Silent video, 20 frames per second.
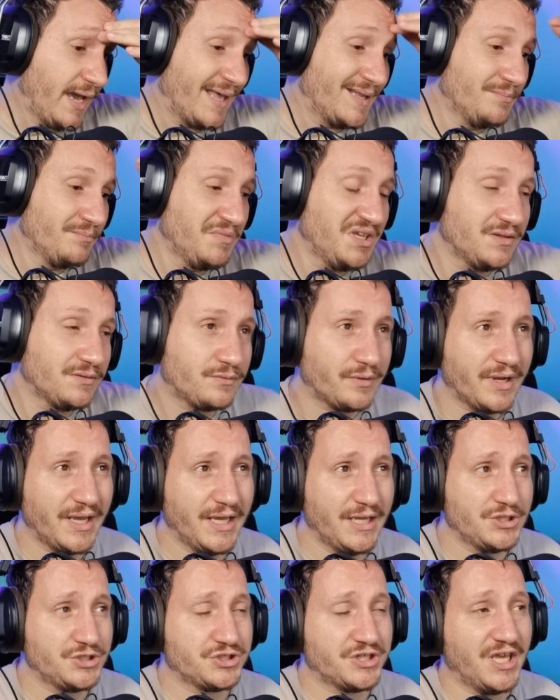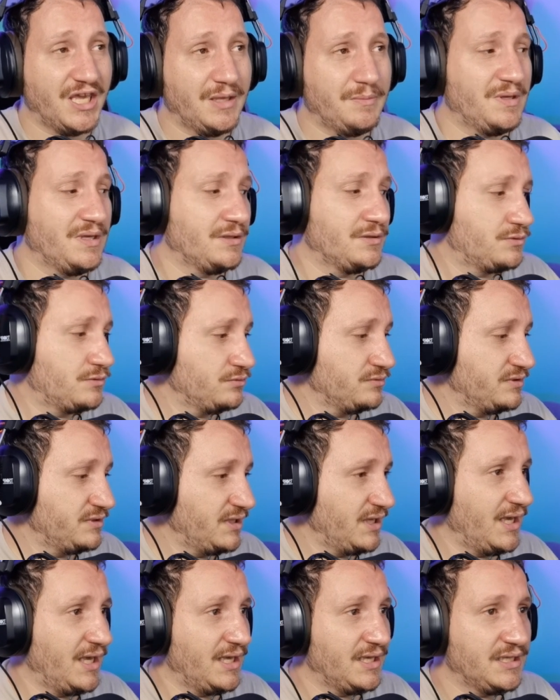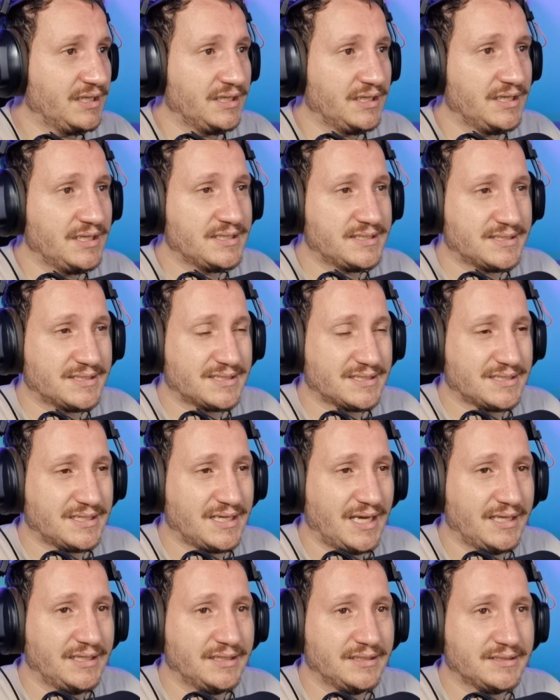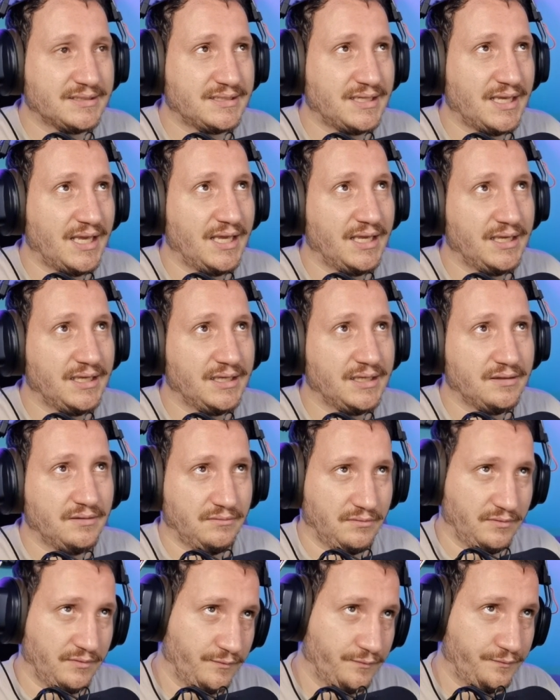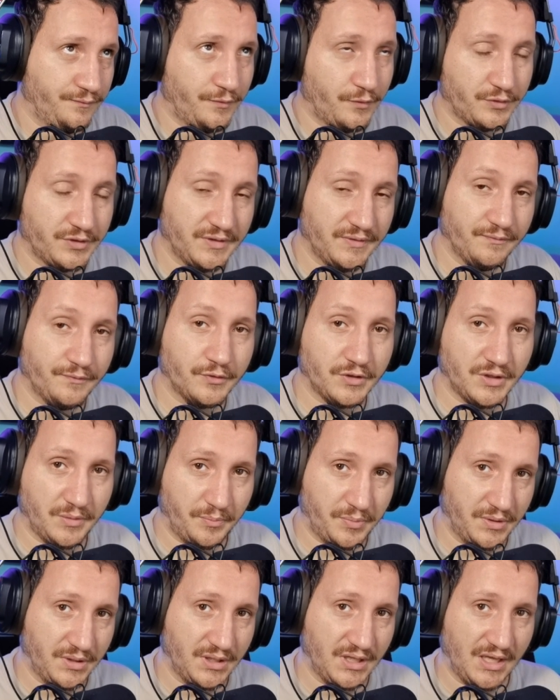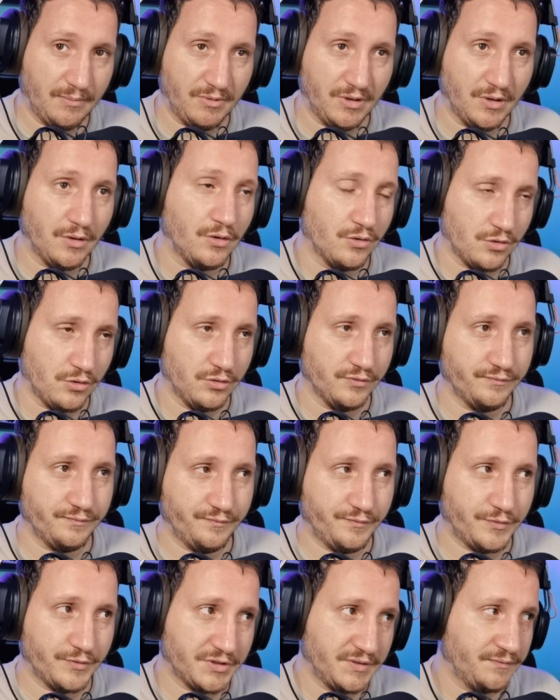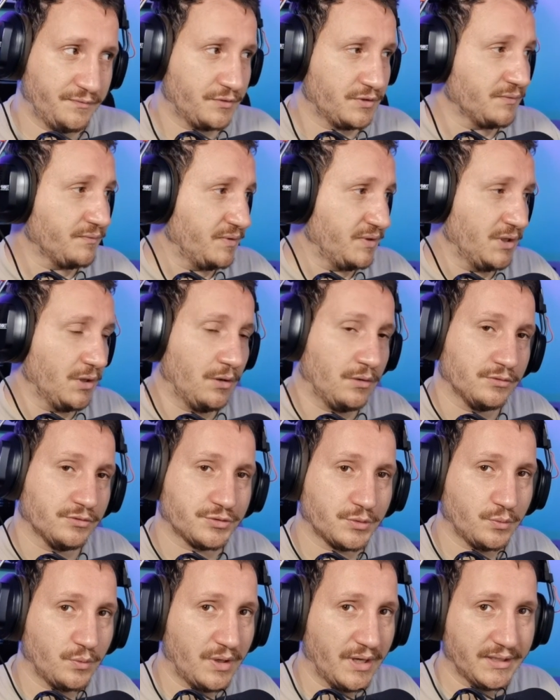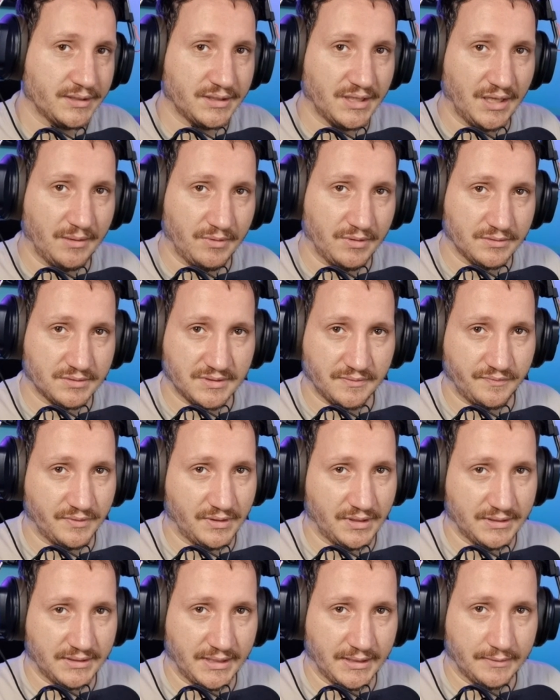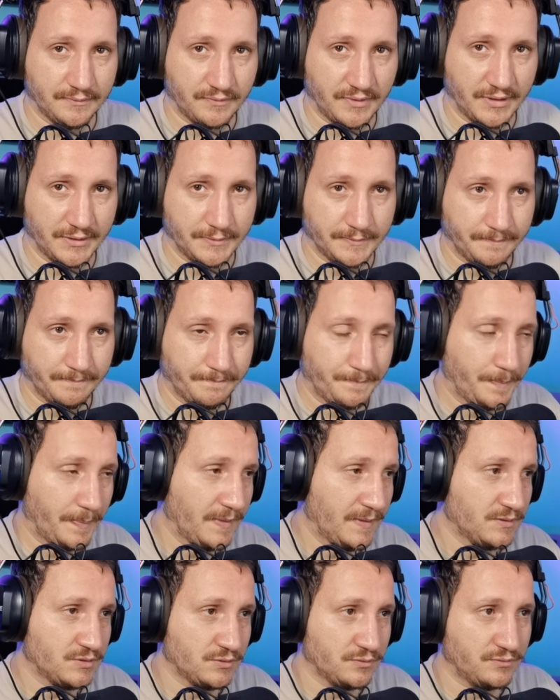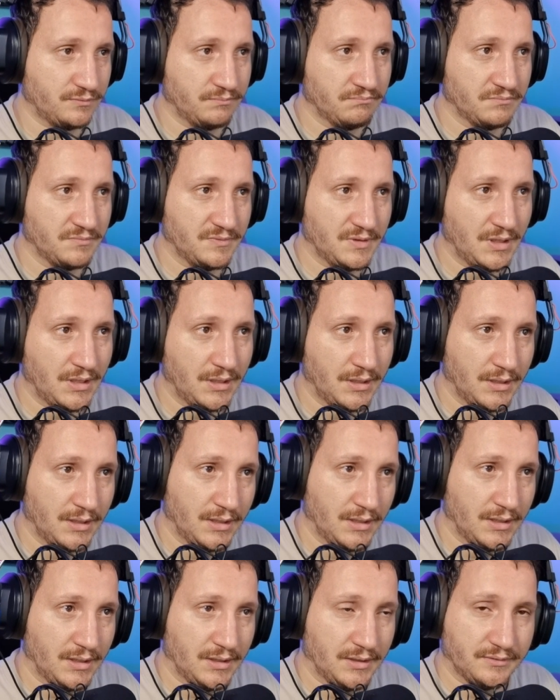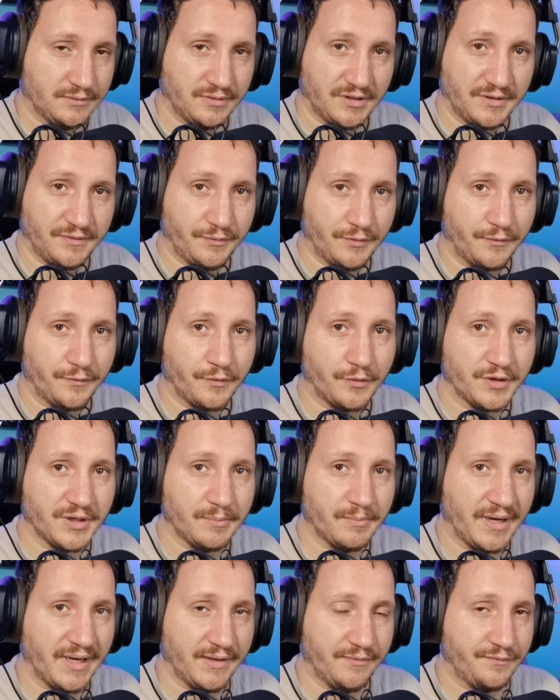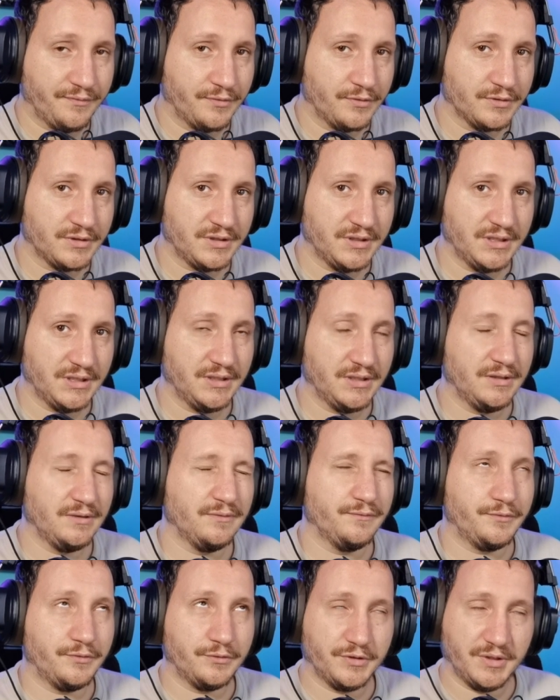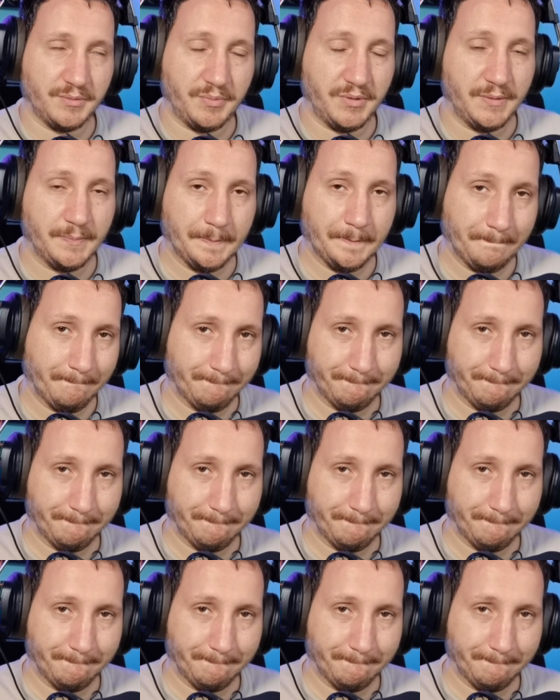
And mid-range gaming today, it's kind of saying 1440p gaming or 1440p ultra wide gaming, something like that, right? So 3440 by 1440p,